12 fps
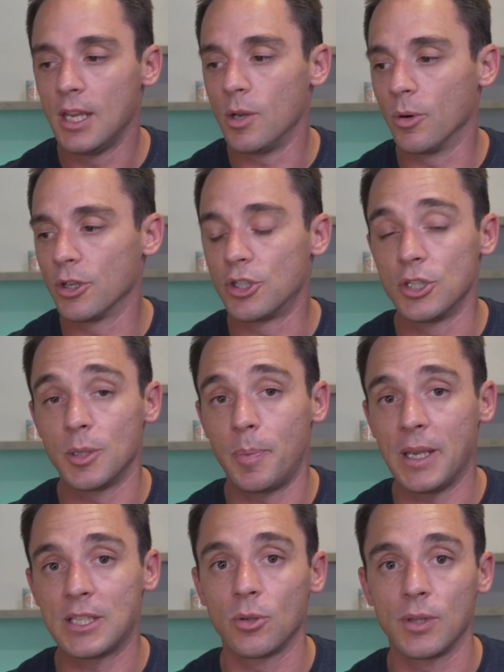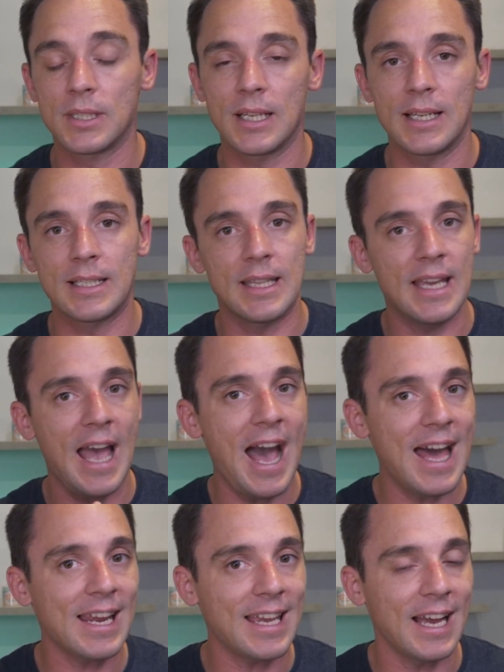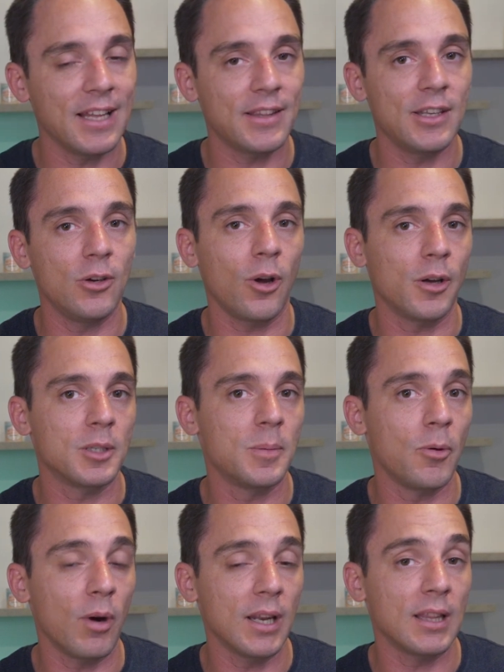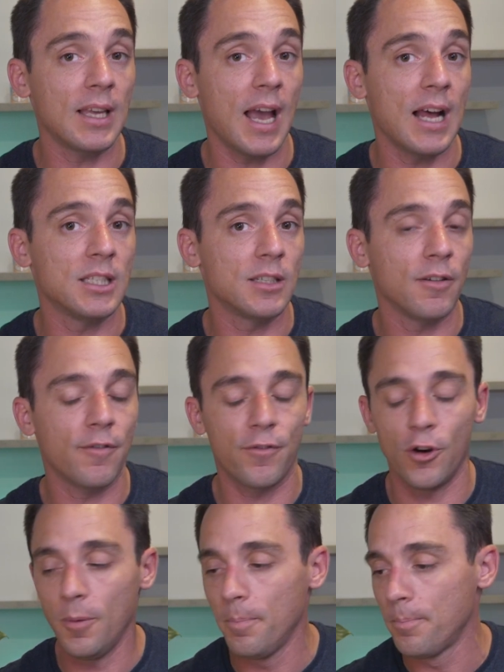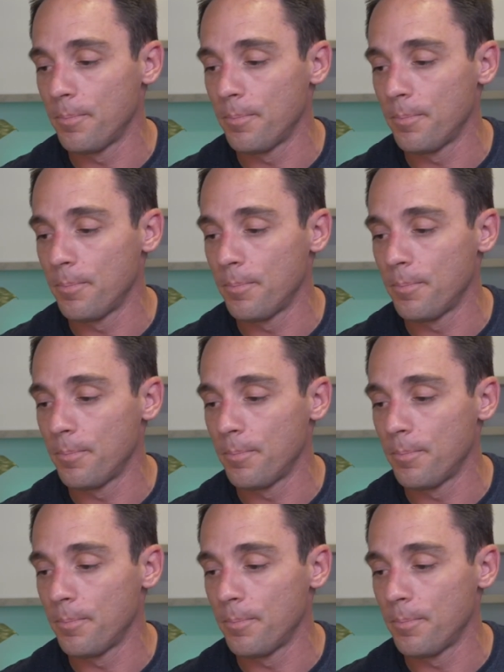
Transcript: you want to choose the pixel that's linked to the ad account that you're going to be running the ads from.